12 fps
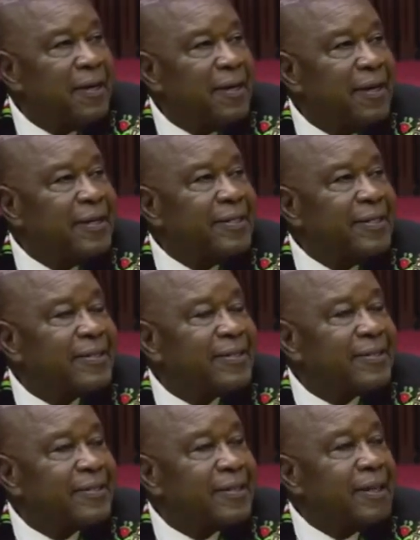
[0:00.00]
and
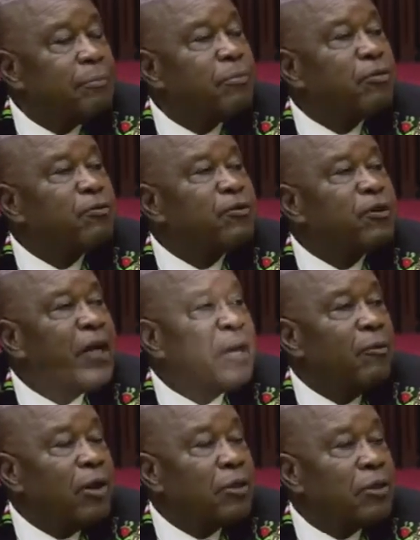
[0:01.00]
they proved their
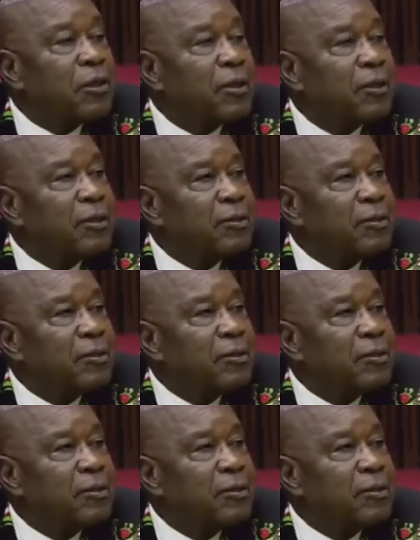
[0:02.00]
worth